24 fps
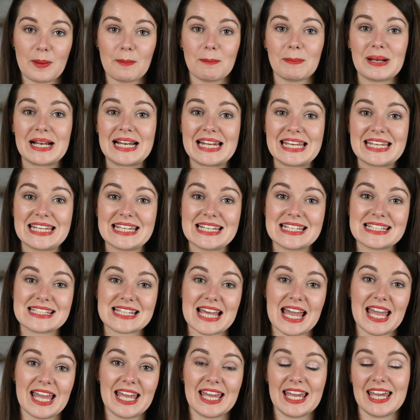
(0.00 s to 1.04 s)
Please
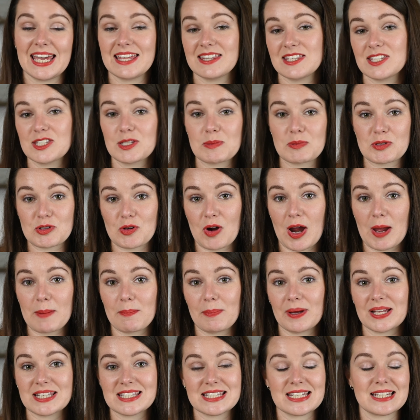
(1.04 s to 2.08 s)
hit the subscribe
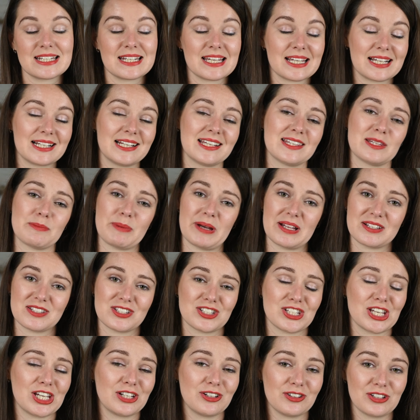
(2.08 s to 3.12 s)
button, click the bell to
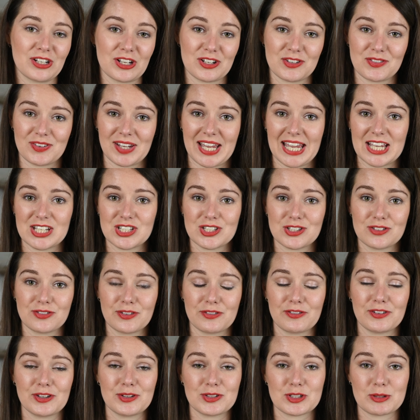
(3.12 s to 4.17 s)
turn on notifications for
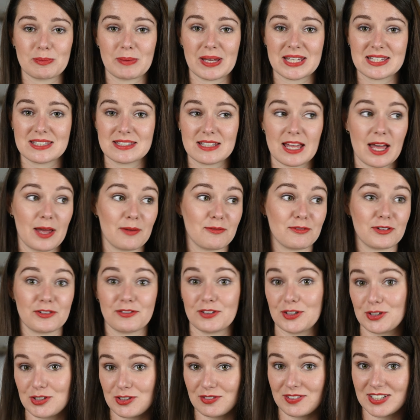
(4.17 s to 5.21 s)
future
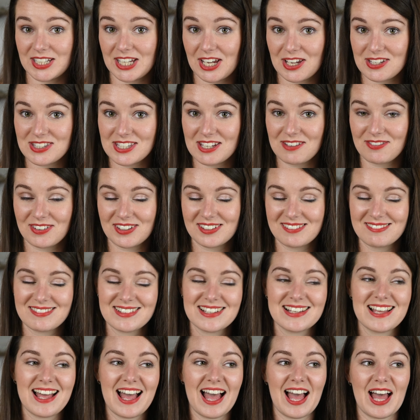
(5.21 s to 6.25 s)
videos even,
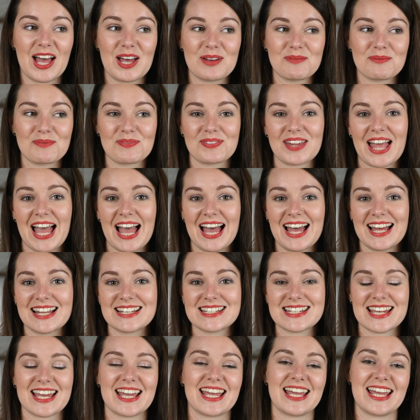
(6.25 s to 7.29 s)

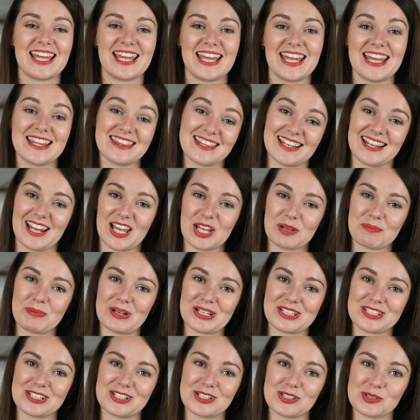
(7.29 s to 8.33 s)
and hit the like
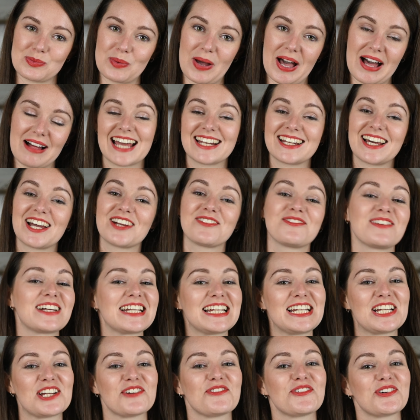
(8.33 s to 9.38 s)
button as well. And I
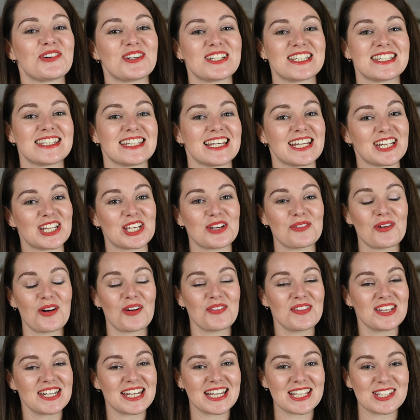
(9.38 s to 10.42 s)
really look forward to seeing you
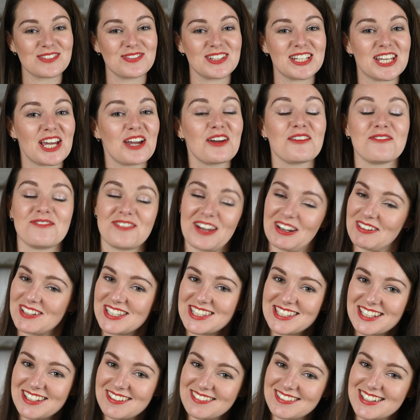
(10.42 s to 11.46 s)
on the next video very
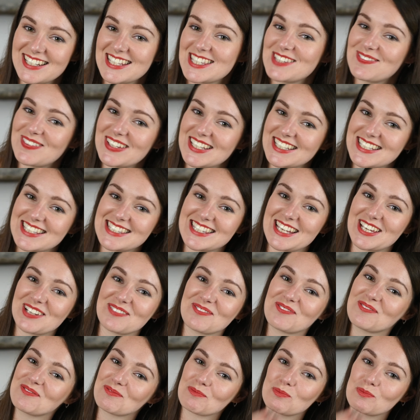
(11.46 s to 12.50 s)
soon. Speak to you soon.